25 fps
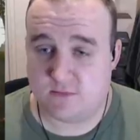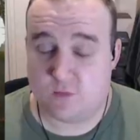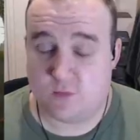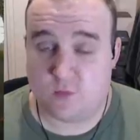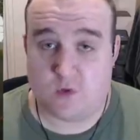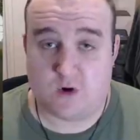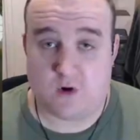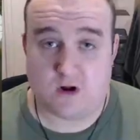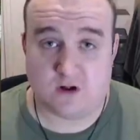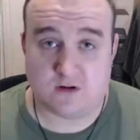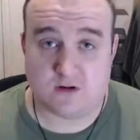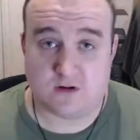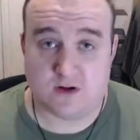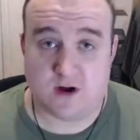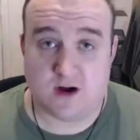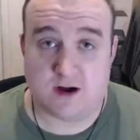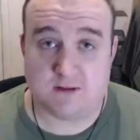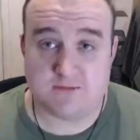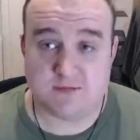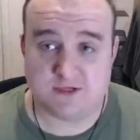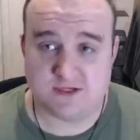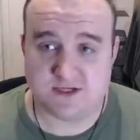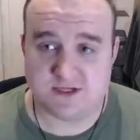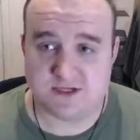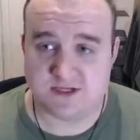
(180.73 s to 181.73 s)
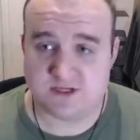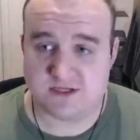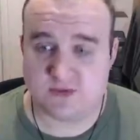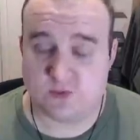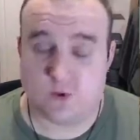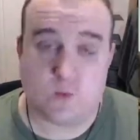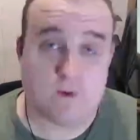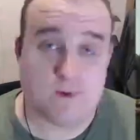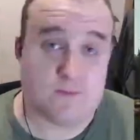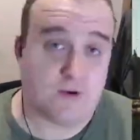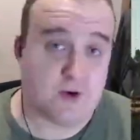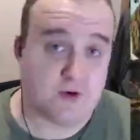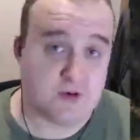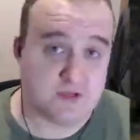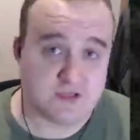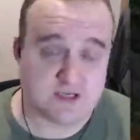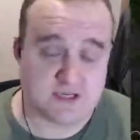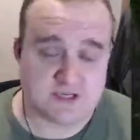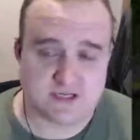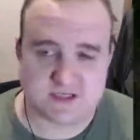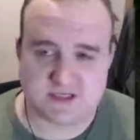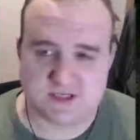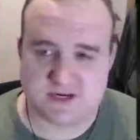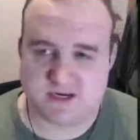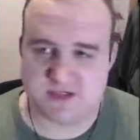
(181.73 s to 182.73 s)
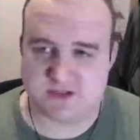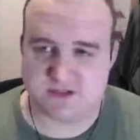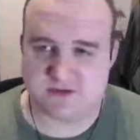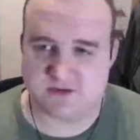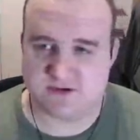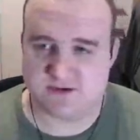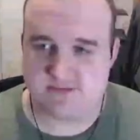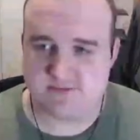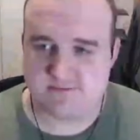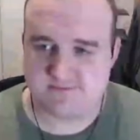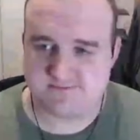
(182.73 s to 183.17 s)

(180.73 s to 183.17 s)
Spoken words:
while we're both sitting stationary.